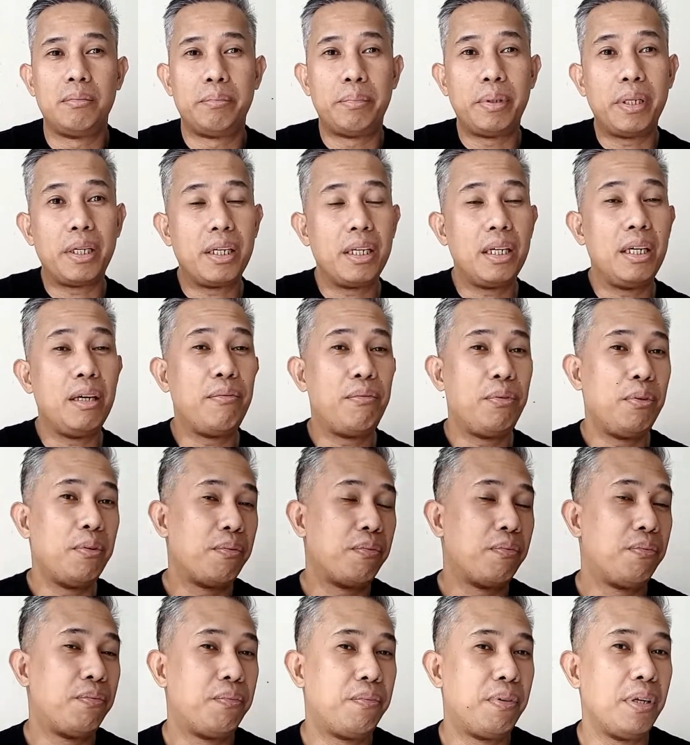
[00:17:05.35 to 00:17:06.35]
But if you
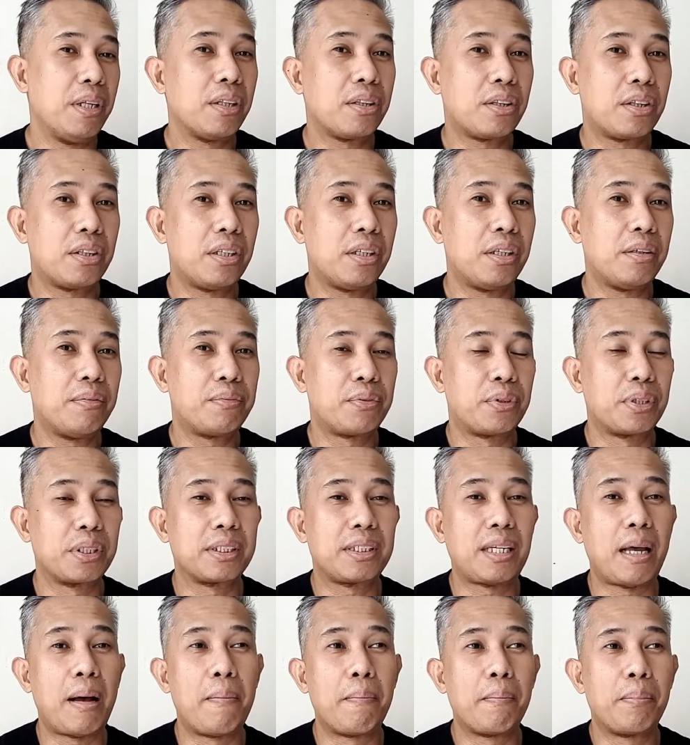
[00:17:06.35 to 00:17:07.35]
filter, for
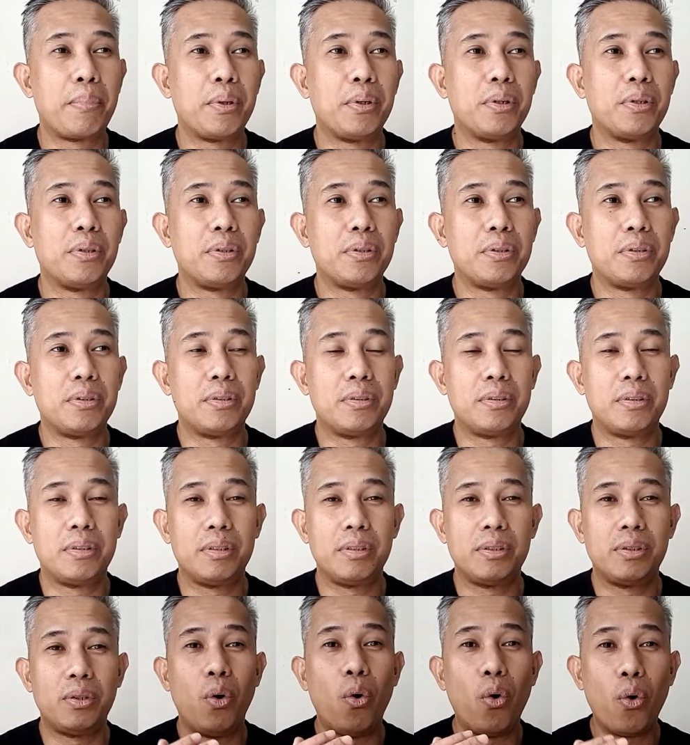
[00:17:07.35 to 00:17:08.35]
example,
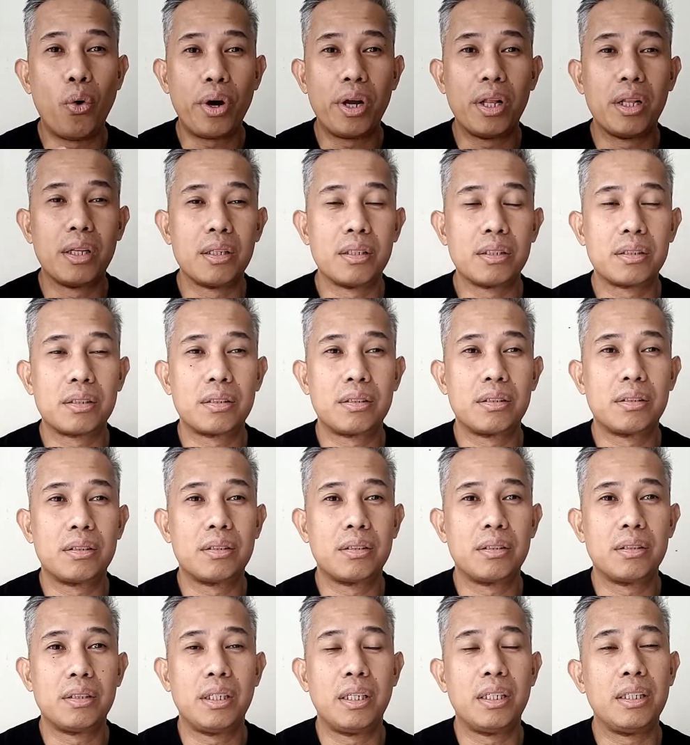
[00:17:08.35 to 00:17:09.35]
oils,
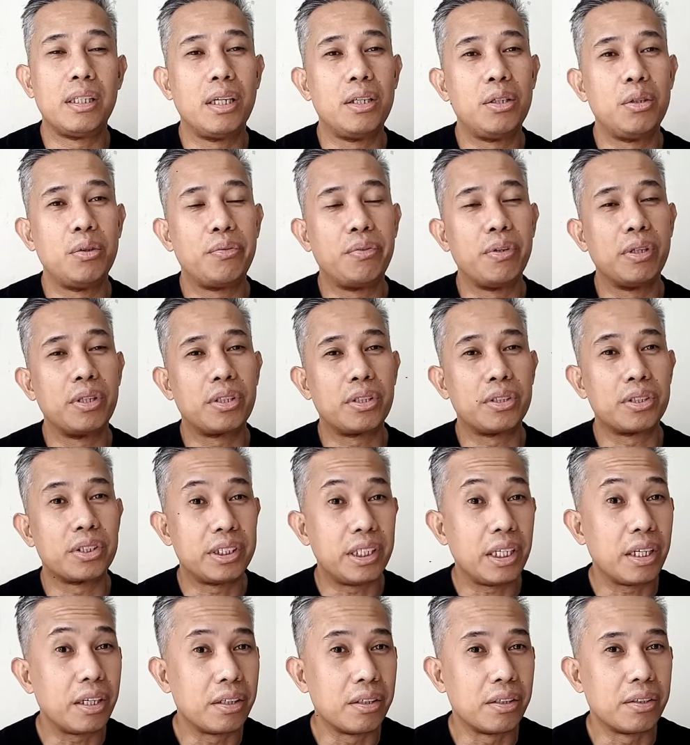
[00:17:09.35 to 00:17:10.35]
and then you filter
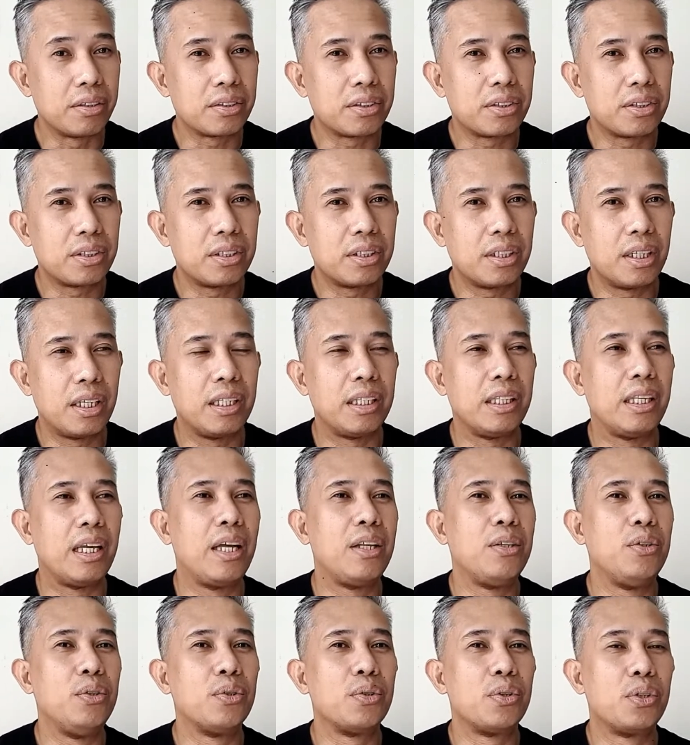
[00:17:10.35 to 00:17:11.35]
singles, and
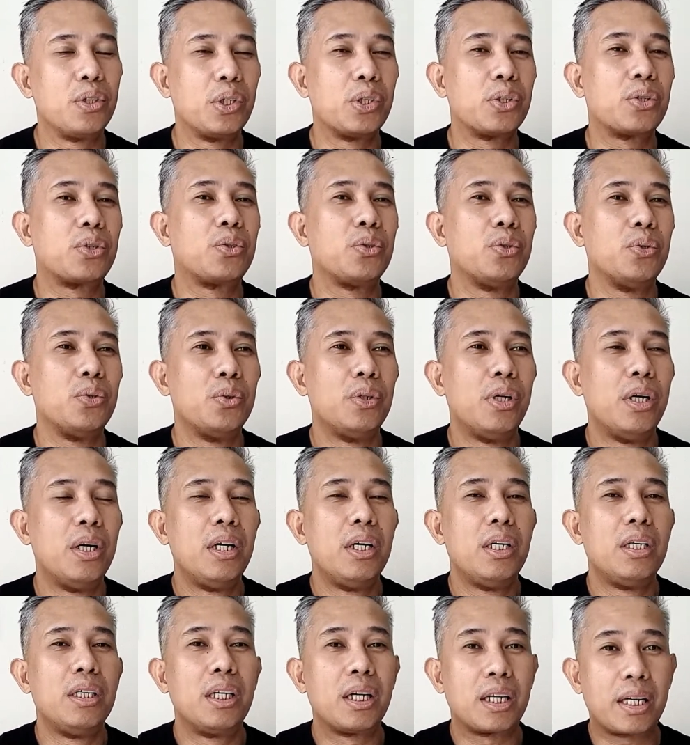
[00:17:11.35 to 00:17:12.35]
then you go to
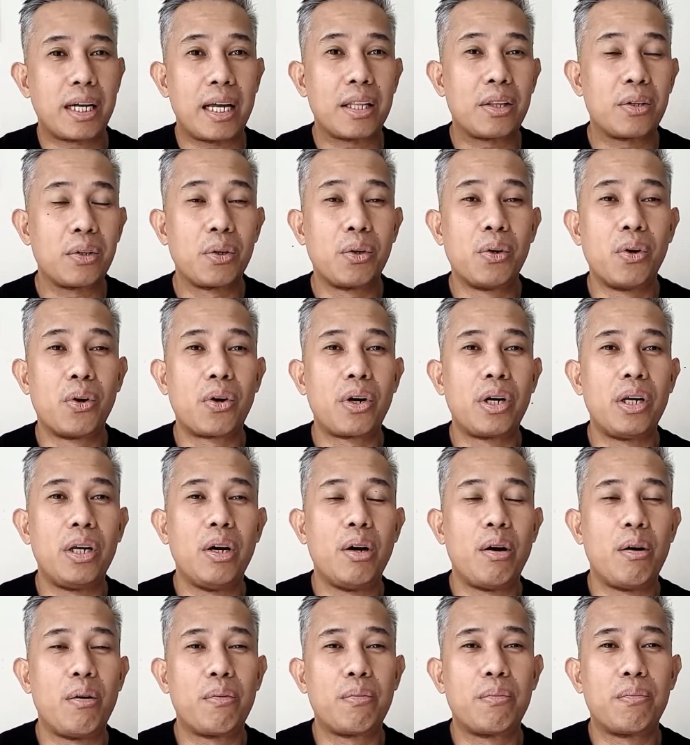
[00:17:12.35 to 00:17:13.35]
the category
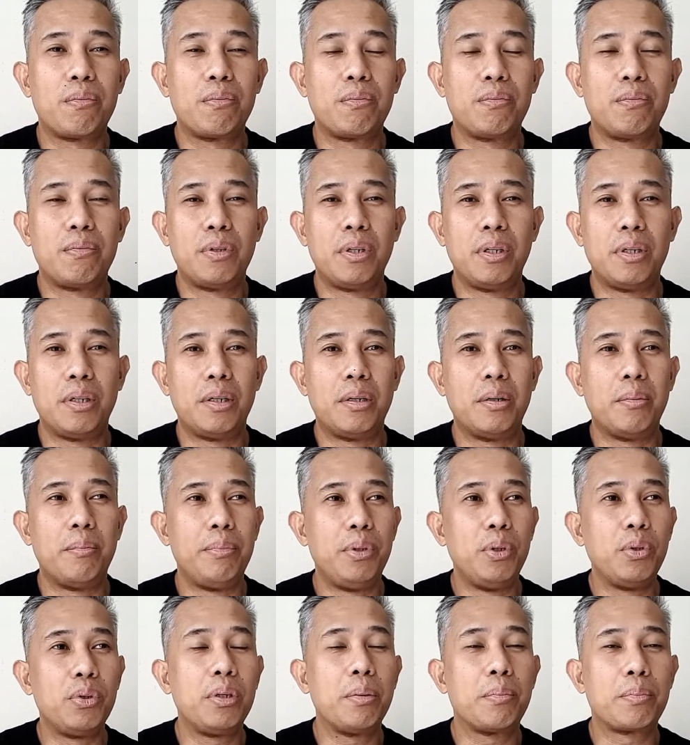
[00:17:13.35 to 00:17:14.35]
of
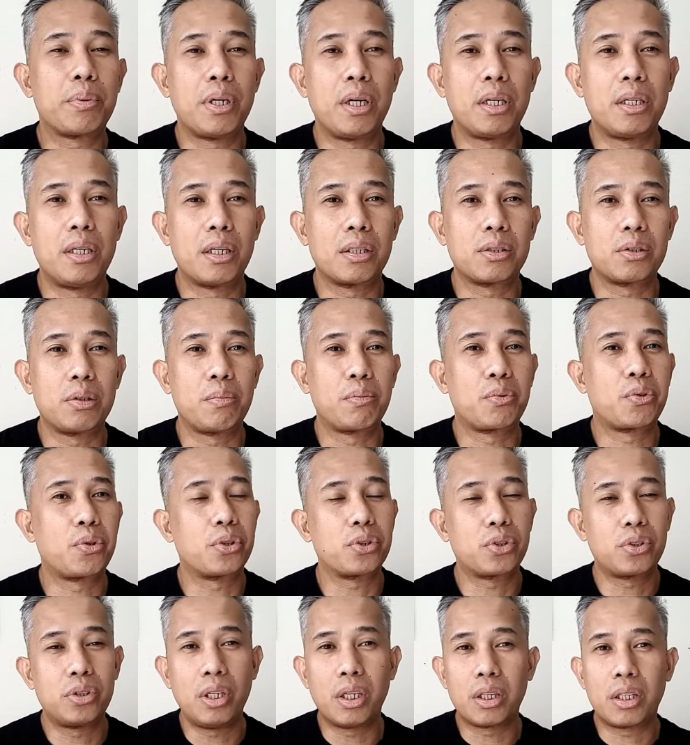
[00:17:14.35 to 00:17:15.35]
beauty products, of
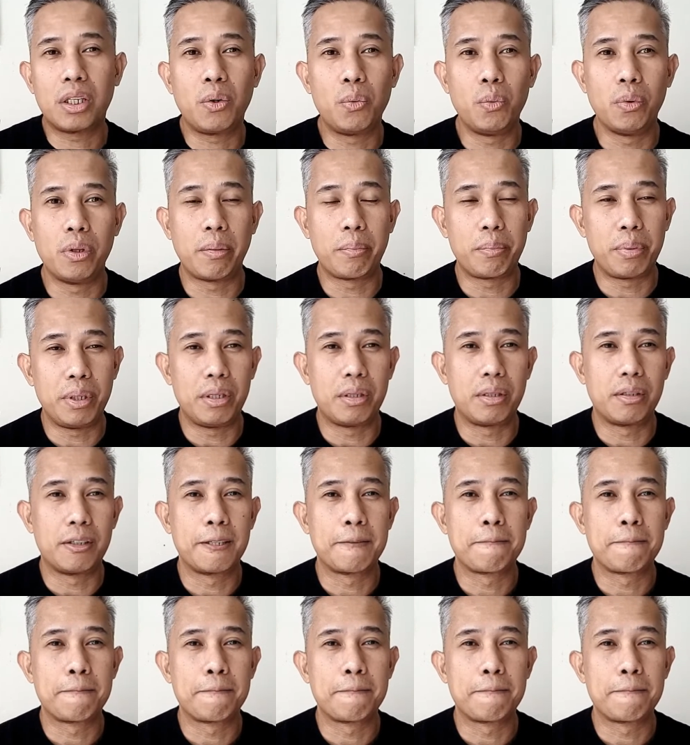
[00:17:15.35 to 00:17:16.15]
course nothing will appear.